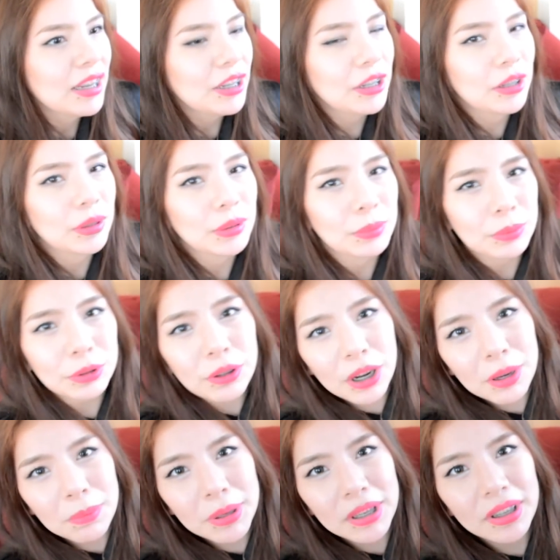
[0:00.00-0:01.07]
you know,
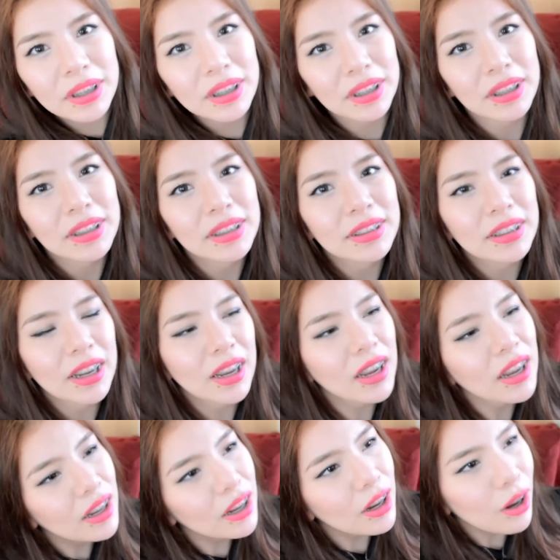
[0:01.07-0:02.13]
subscribing, because
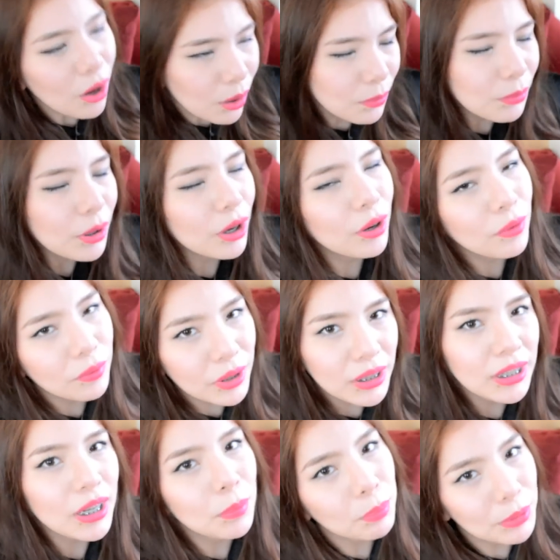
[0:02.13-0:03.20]
a homegirl
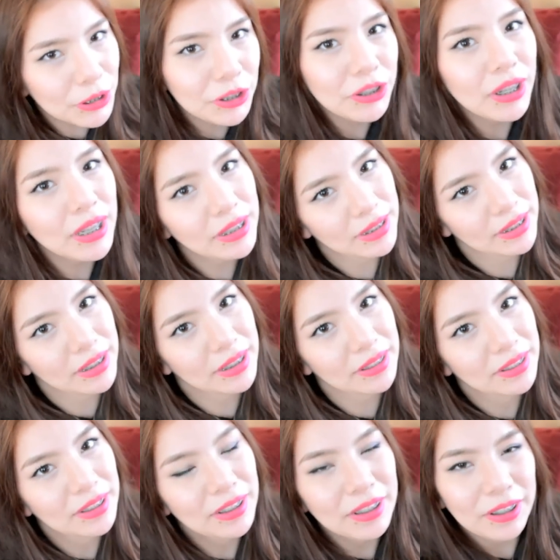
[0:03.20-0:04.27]
really appreciates
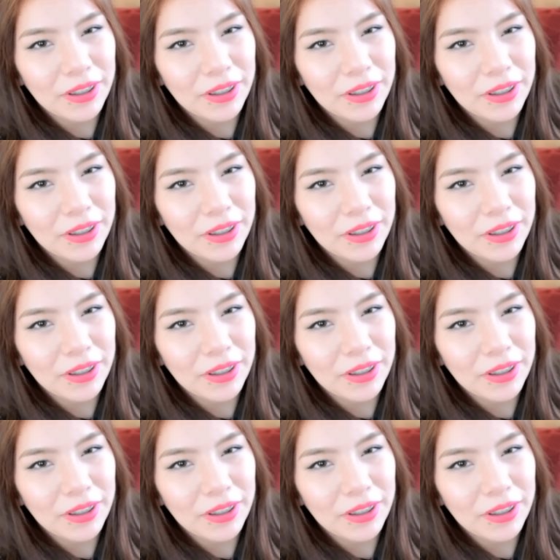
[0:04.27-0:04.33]
it.